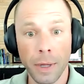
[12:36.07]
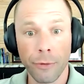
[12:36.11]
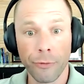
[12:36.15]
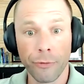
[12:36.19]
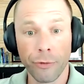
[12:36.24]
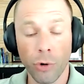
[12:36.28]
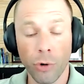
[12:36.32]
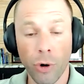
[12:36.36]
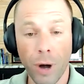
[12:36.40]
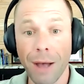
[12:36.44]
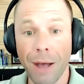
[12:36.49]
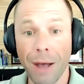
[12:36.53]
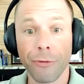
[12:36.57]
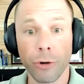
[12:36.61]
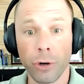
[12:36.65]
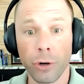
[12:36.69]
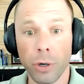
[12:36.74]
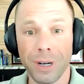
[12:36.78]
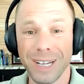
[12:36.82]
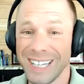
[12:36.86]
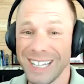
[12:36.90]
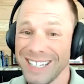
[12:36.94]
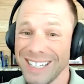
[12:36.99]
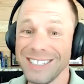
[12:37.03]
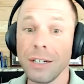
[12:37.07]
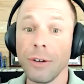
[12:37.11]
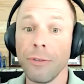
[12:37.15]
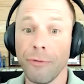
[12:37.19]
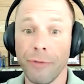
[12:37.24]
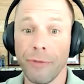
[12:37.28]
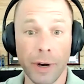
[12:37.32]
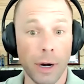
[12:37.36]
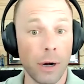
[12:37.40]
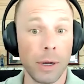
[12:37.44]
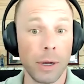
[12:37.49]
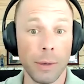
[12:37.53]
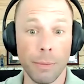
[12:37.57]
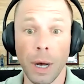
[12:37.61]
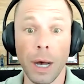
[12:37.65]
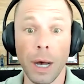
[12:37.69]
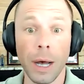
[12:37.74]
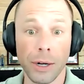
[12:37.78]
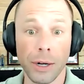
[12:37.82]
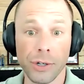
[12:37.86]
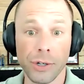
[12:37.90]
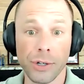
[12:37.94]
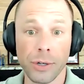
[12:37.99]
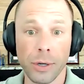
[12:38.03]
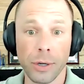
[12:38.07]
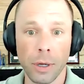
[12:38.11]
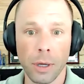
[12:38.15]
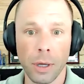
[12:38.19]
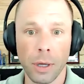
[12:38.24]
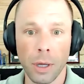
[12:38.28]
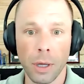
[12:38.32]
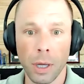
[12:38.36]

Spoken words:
forever isn't very much.